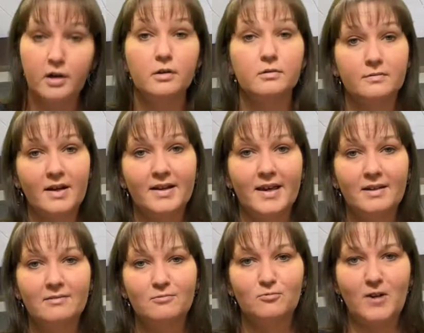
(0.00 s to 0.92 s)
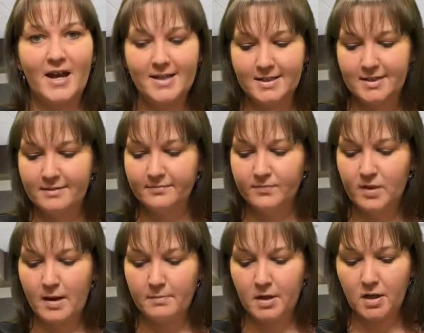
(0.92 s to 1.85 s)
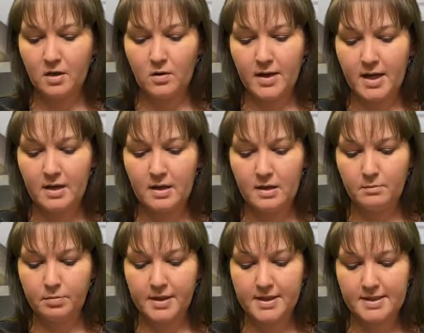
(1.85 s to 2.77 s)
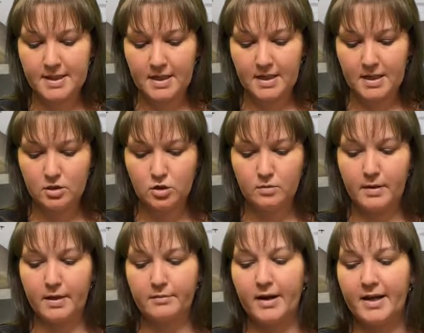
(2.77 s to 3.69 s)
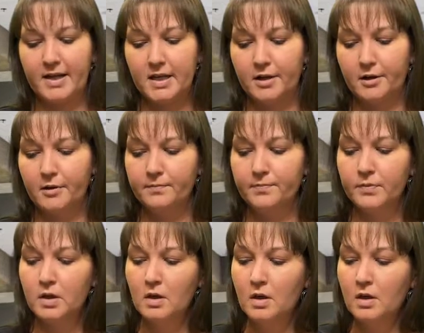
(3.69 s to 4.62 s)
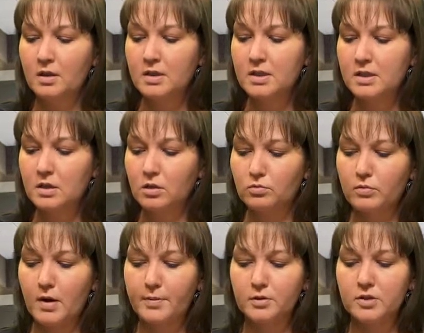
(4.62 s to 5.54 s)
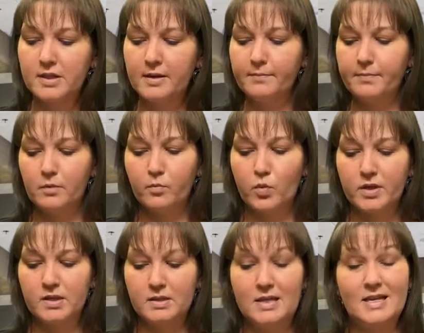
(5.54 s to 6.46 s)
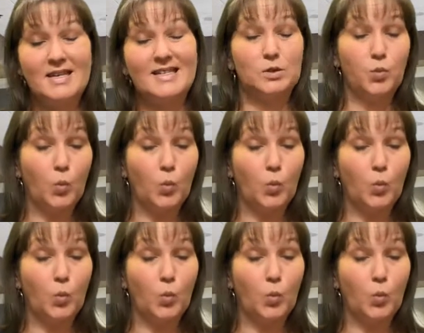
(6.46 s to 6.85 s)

the R, again, right, I'm going to go ahead and place that into my right ear. This little rubber tip